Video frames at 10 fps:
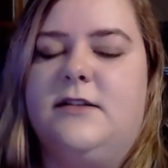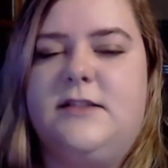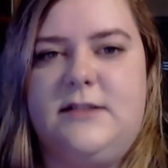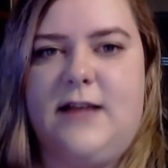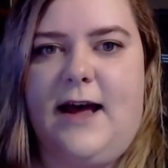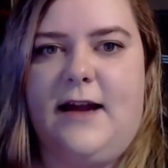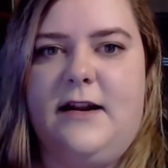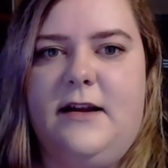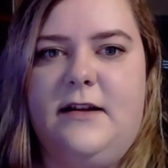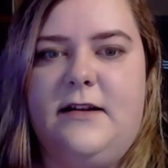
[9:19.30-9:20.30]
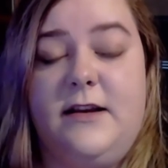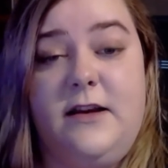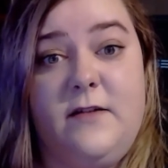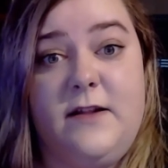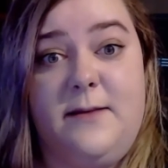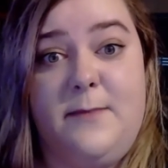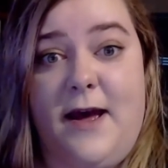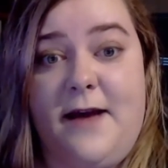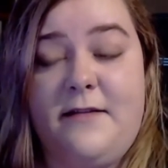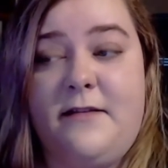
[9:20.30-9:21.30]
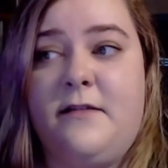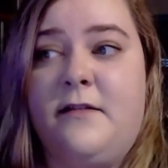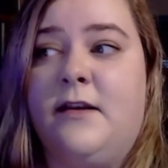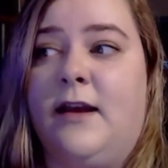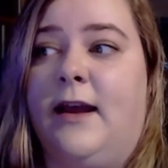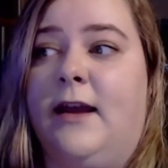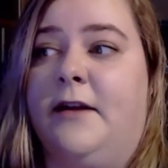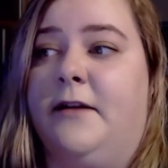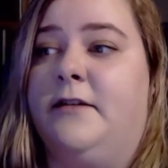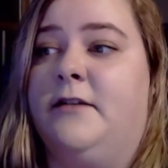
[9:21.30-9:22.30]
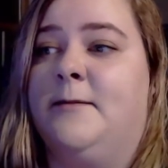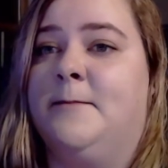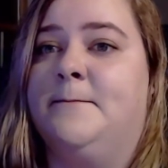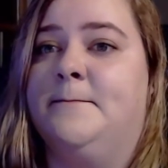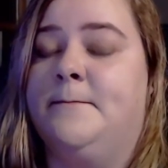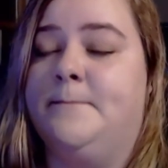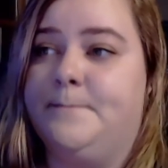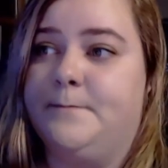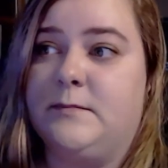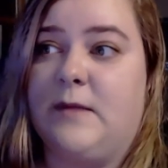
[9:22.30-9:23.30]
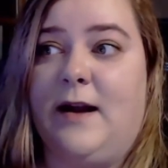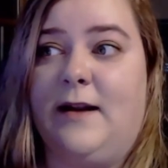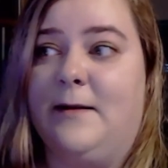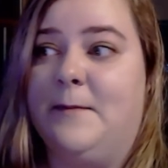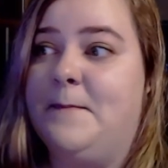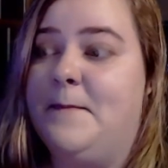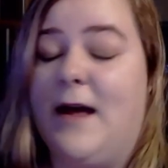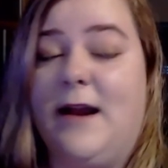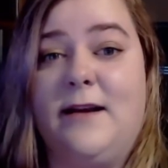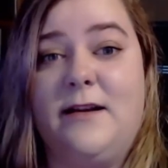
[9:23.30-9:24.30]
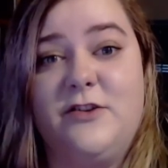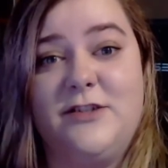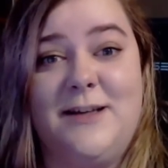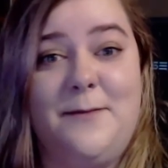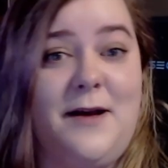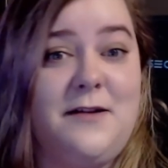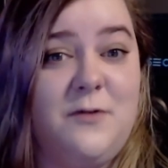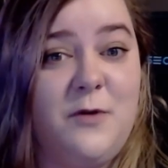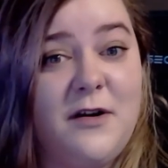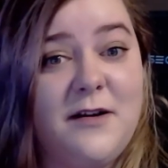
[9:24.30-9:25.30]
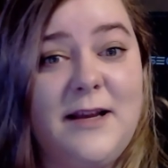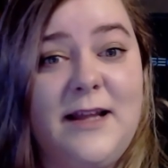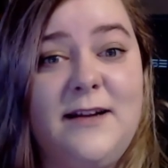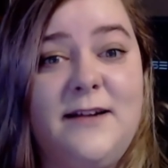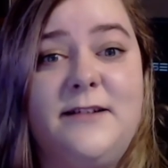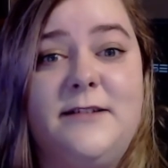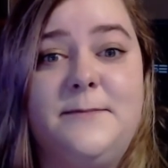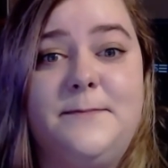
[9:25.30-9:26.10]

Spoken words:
sad to hear that he passed, and kind of had to just get back to work. And